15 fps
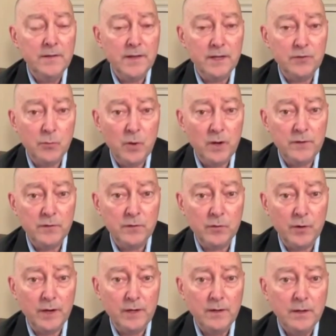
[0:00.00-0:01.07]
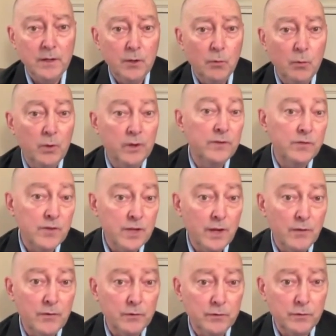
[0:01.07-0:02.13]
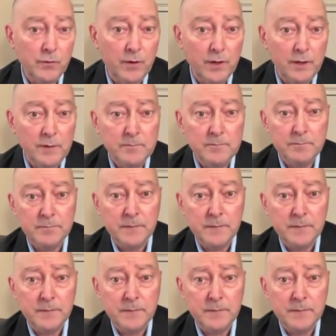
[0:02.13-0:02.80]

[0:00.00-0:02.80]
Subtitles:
That's one screen. What's the other screen?